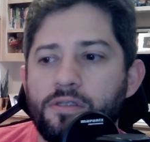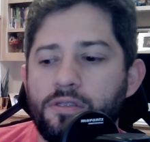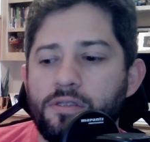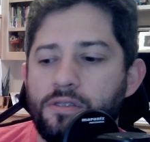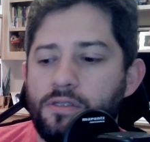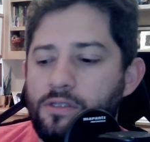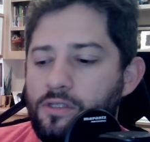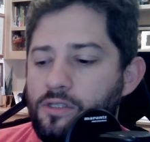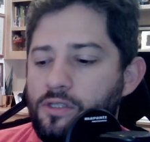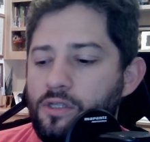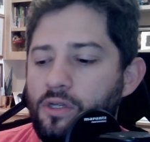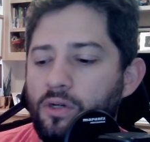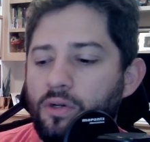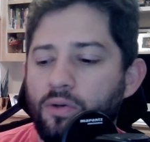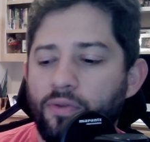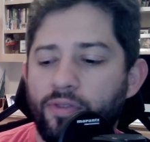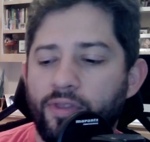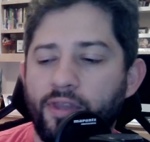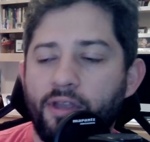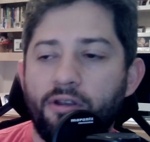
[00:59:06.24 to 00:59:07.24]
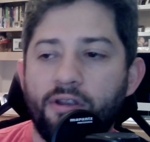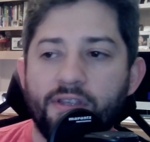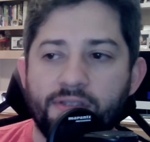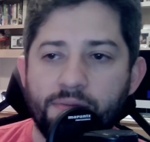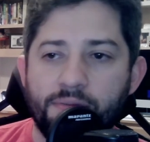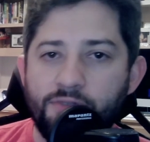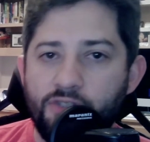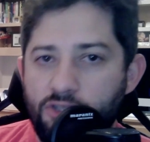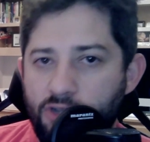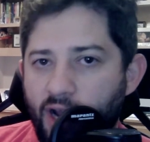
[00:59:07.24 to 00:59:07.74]
So there is
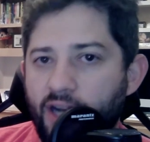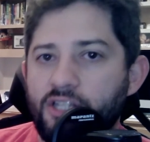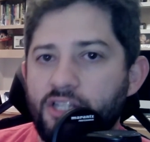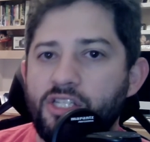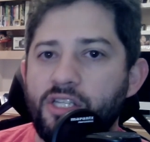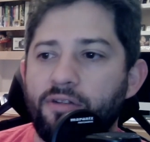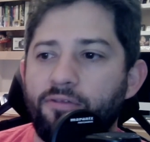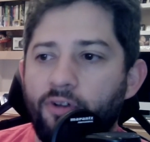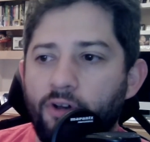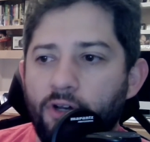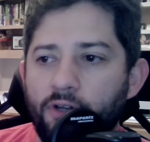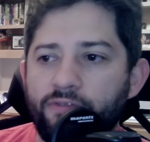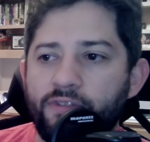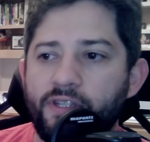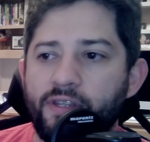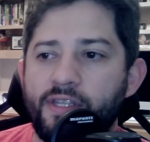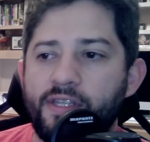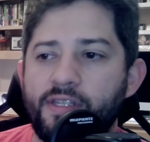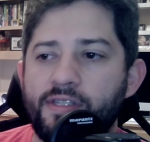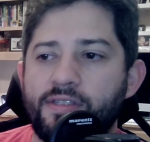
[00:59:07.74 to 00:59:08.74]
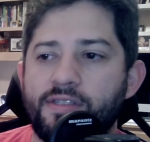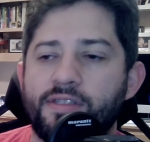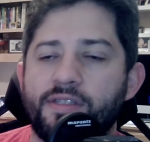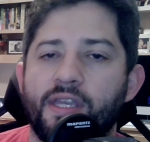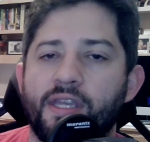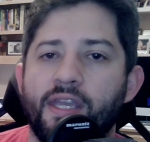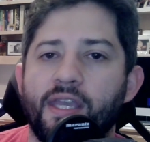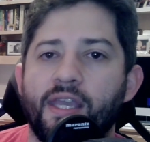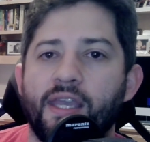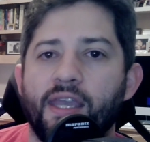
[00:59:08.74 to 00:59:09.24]
some strategy involved in this.
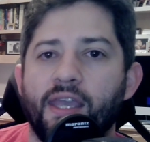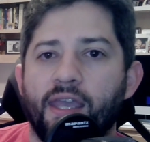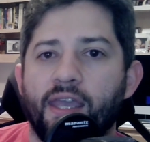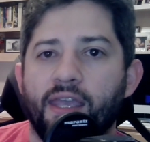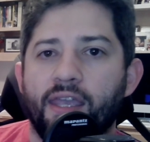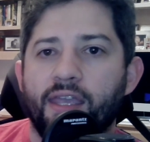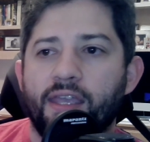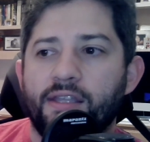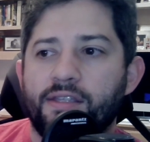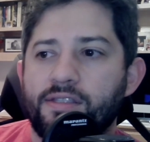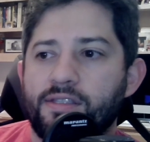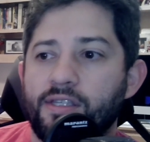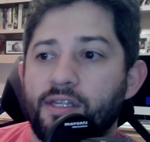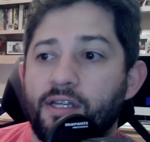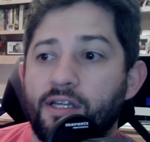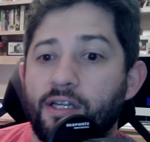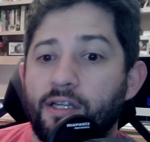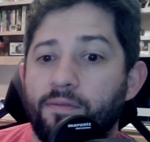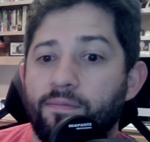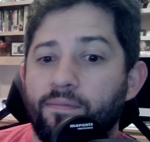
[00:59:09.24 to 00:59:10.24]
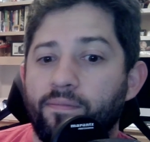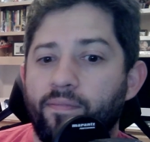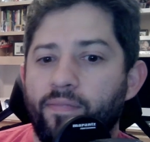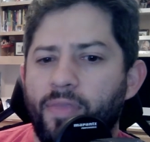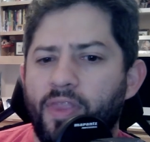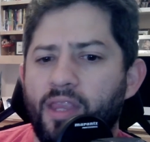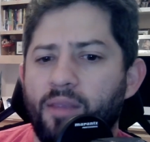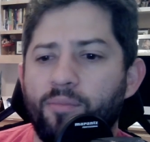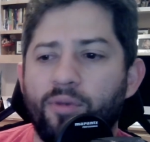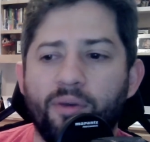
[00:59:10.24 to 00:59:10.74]
It's uh,
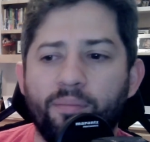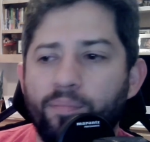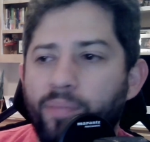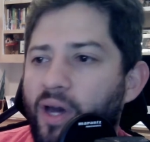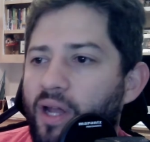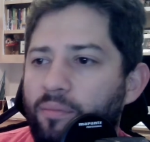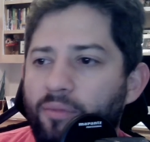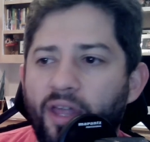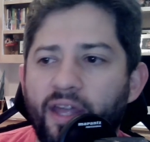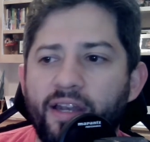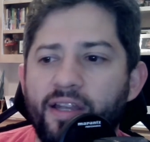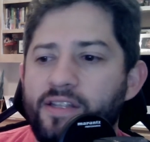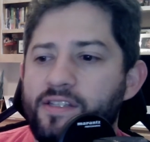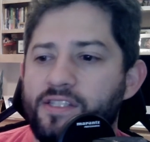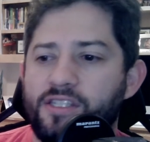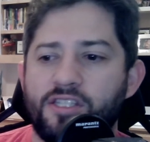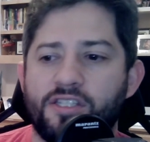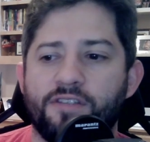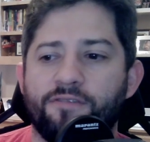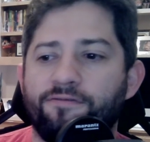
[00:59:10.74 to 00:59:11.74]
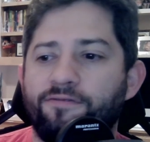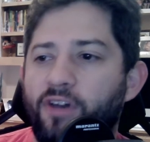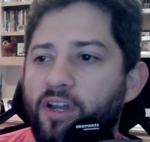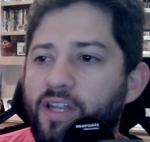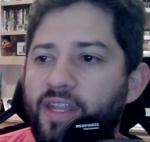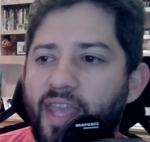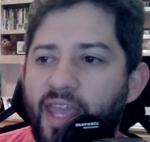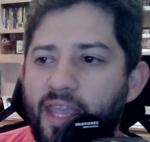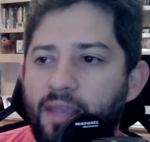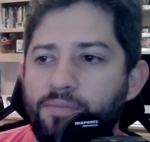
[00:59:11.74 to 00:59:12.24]
but bottom line, it is just a
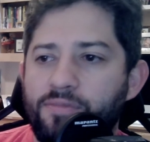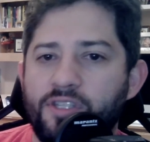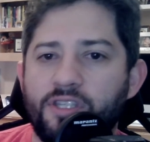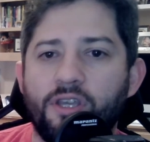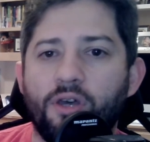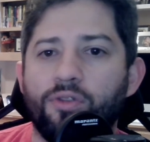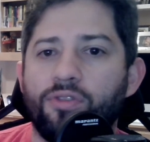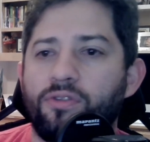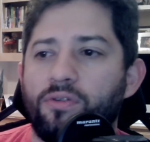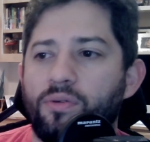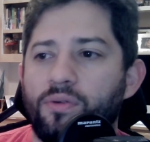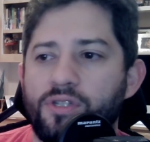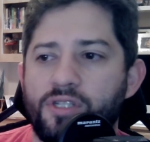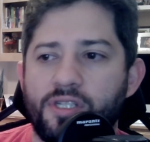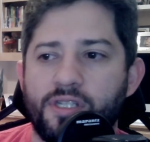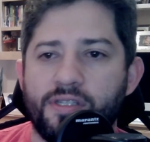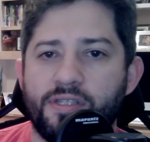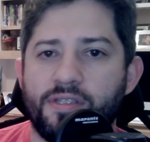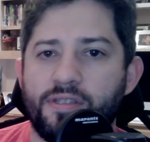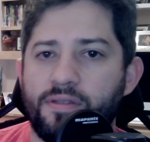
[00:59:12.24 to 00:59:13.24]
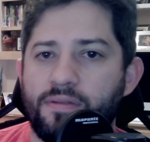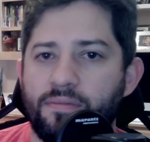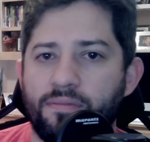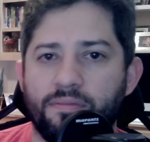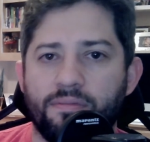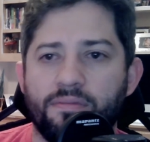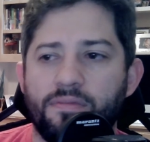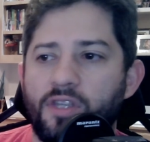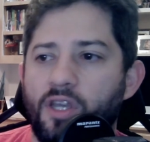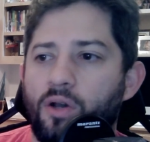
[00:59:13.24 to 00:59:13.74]
fun game to go through and just,
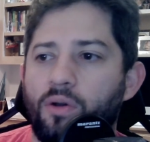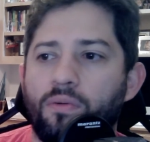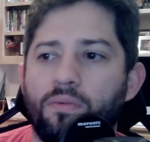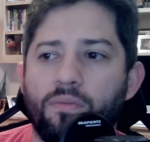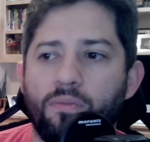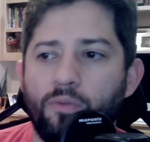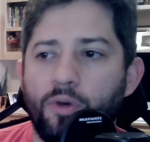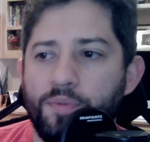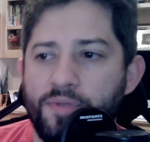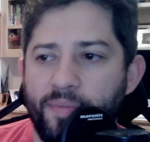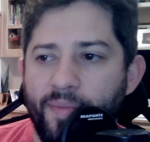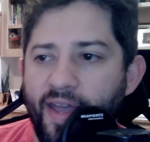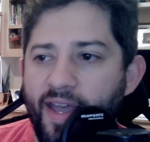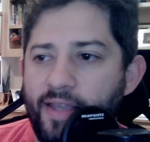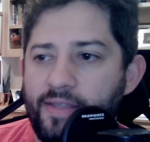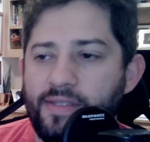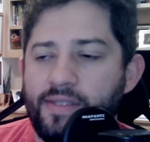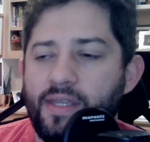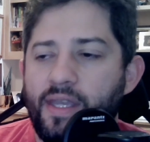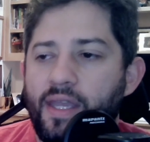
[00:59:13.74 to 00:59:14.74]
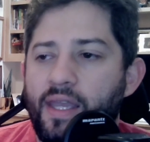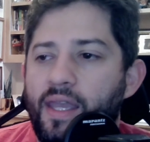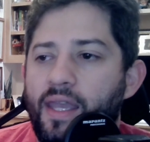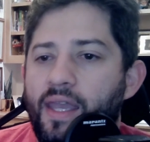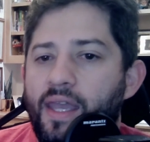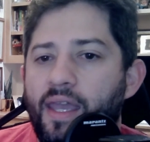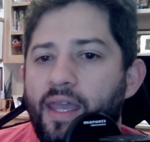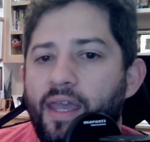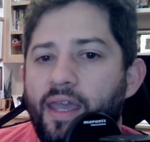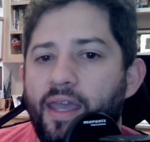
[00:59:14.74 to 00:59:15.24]
you know, whoop some ass.
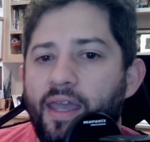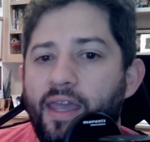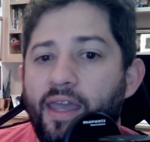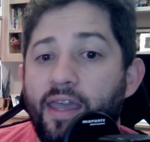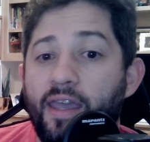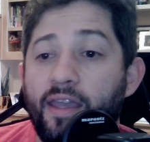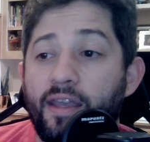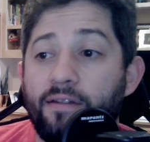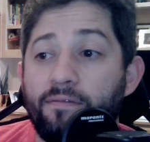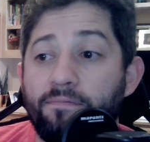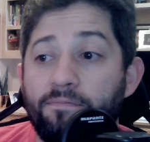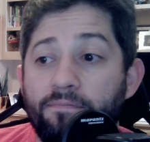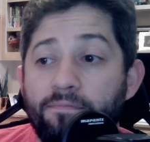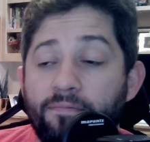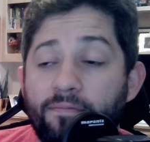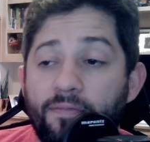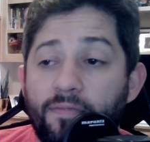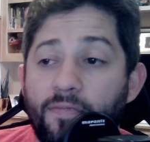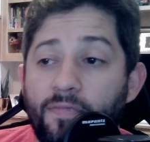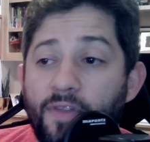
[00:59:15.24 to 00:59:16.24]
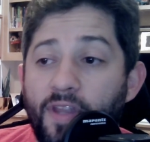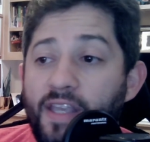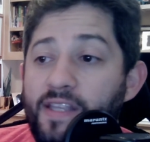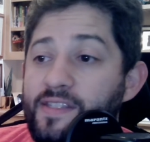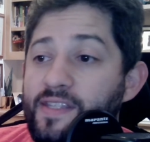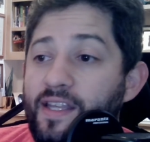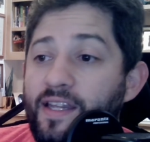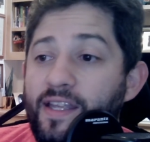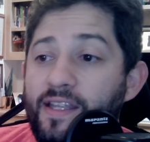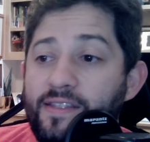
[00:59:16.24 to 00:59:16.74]
And like I
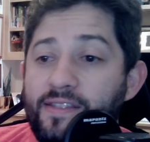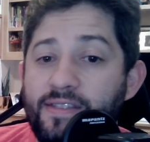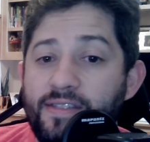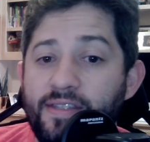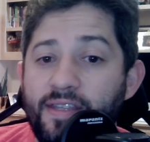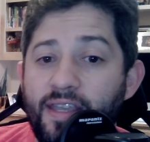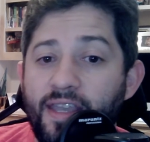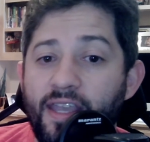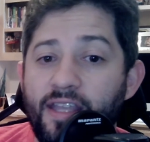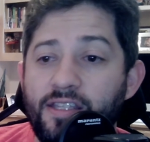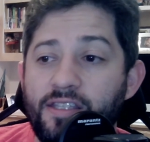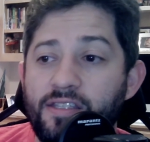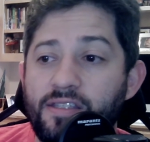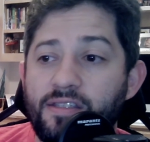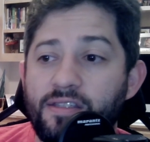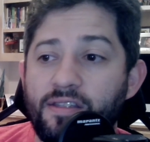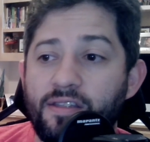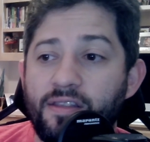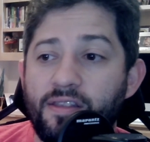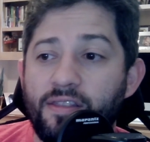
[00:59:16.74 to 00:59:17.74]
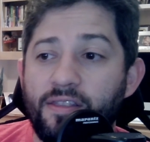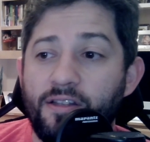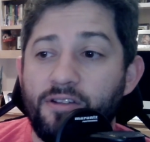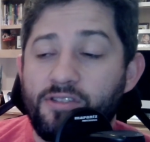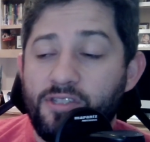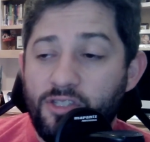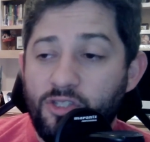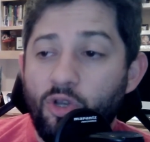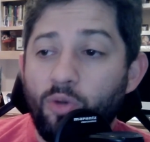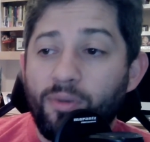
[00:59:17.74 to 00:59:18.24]
said, it's it's
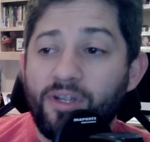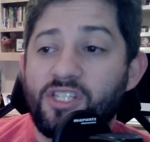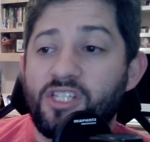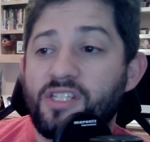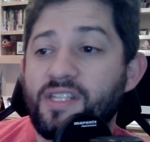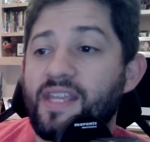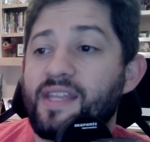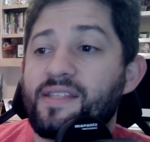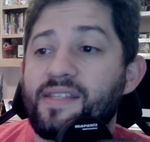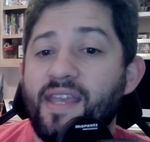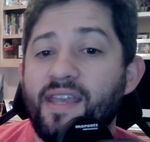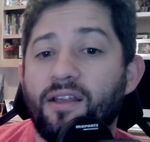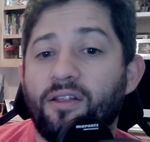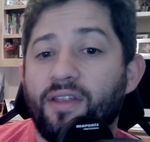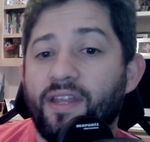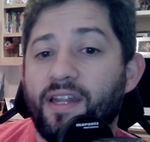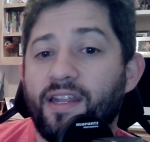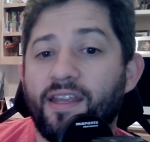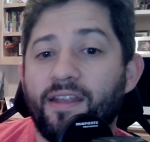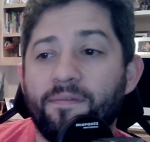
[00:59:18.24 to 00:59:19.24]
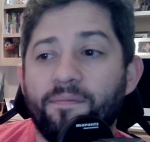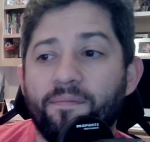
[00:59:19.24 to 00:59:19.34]
there's so much detail in it